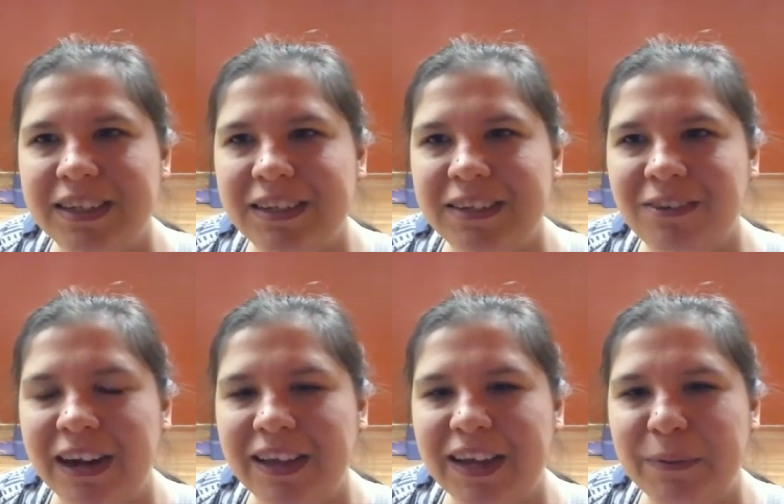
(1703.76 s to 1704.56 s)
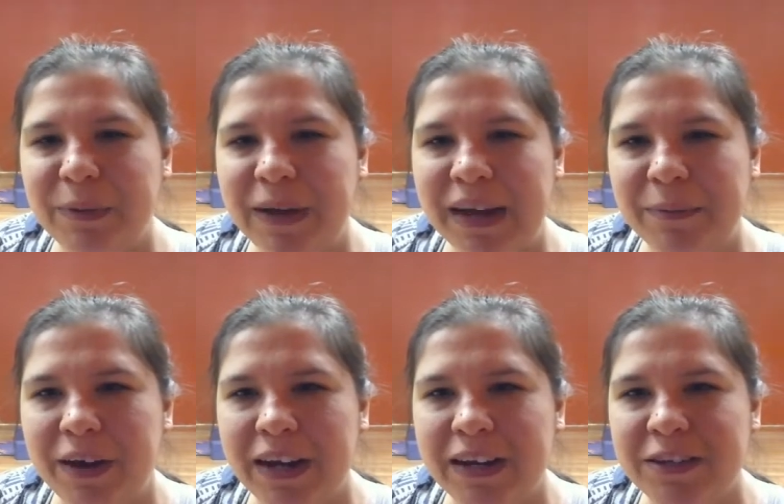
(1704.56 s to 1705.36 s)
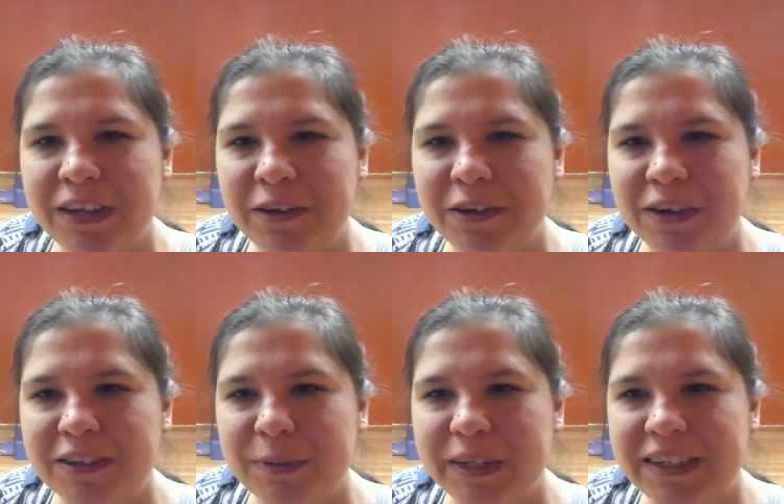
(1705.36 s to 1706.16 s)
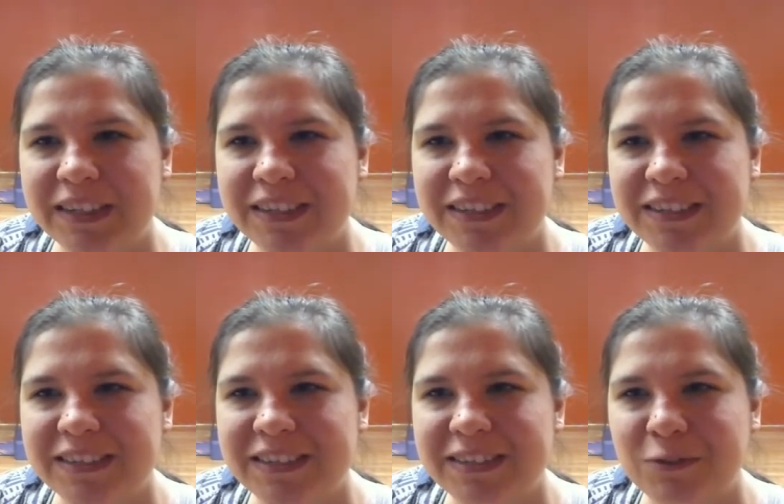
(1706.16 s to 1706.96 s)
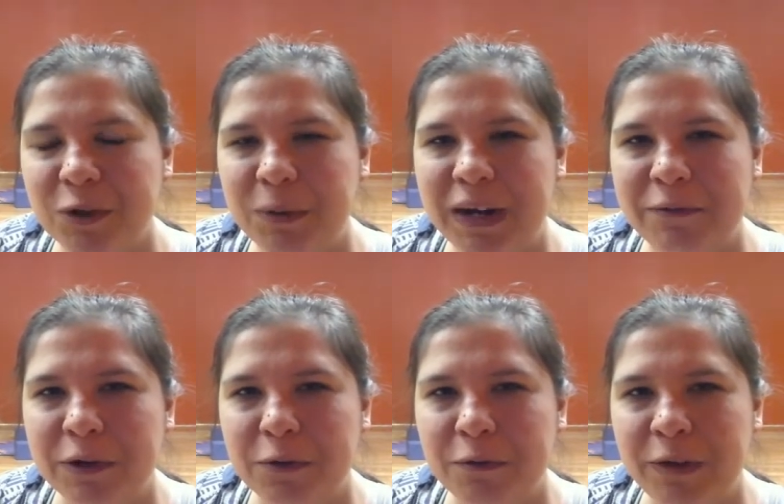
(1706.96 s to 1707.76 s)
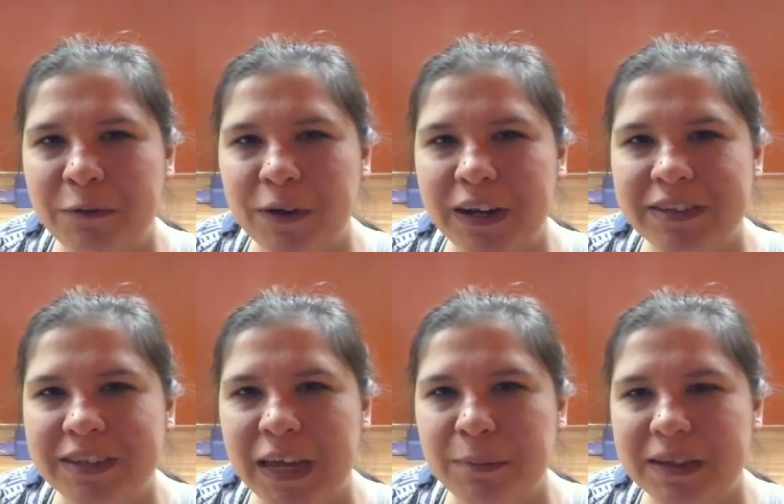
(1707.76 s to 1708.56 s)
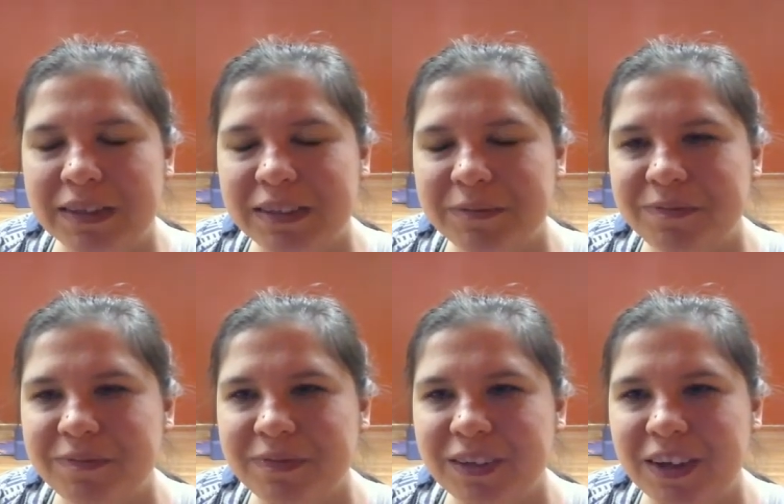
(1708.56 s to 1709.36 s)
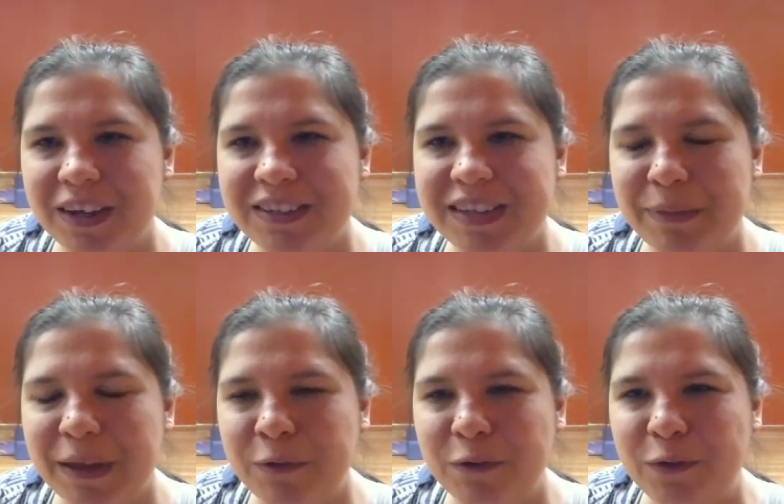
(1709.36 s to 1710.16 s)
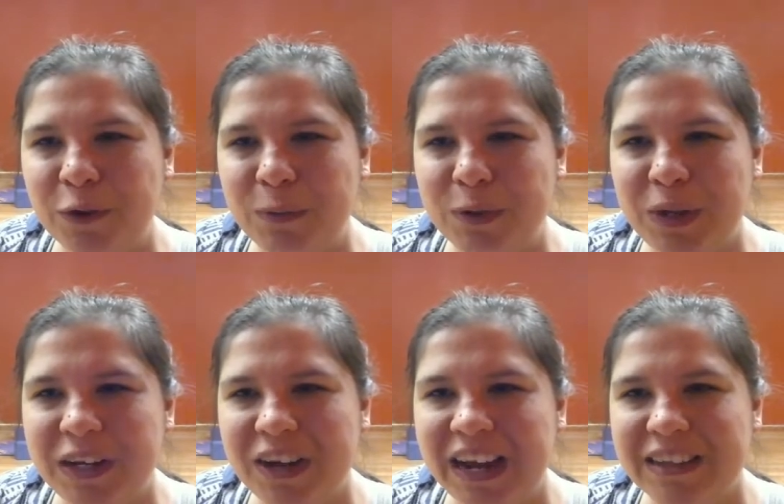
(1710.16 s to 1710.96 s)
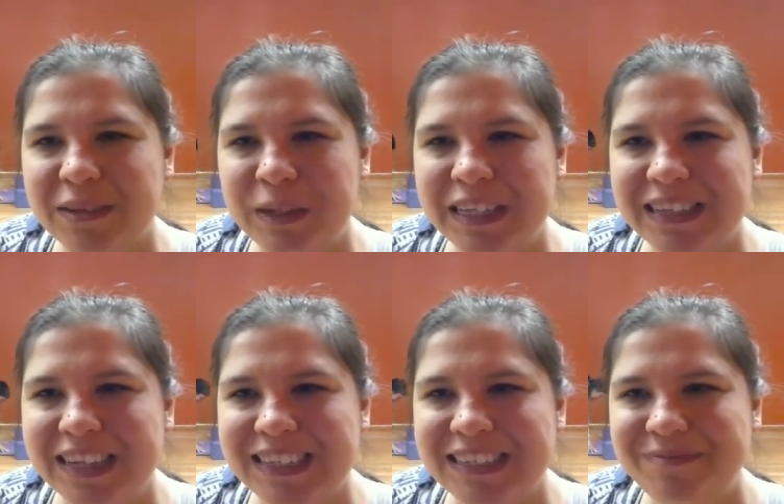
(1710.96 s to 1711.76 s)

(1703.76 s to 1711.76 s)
Right leg up and back behind you, down dog split, or whatever your favorite escape is. Good. Step that foot forward between your hands, please. Lunge.